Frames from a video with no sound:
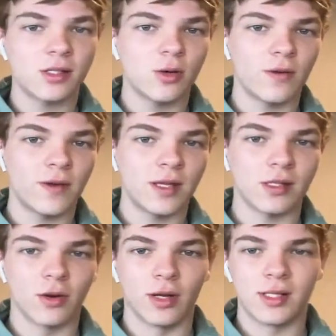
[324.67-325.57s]
UFAs
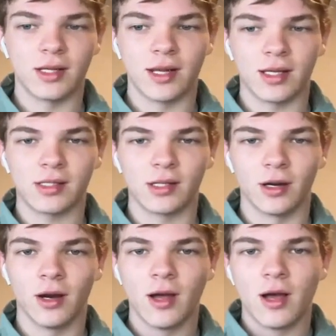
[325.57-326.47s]
going into next
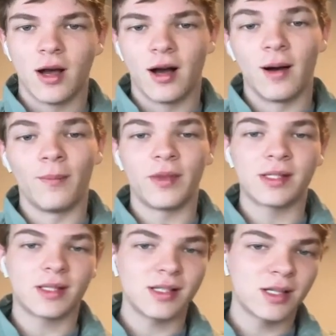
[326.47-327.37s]
year. Um, this
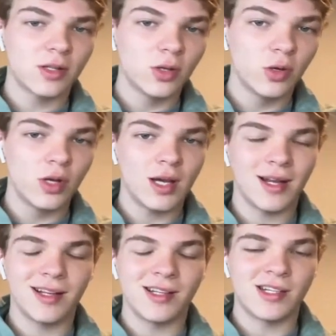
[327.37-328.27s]
does include
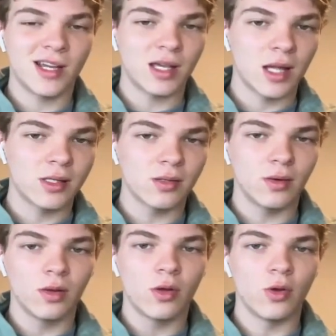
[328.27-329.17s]
Jake
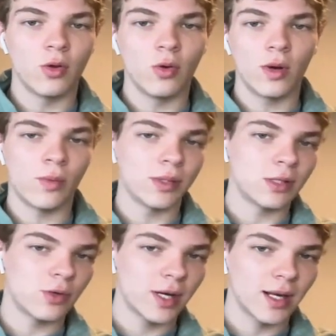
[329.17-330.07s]
Guentzel, who was a
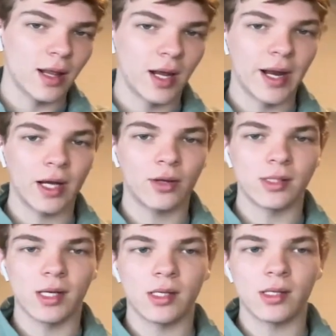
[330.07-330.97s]
trade deadline
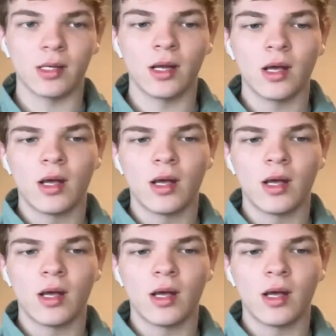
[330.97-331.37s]
acquisition.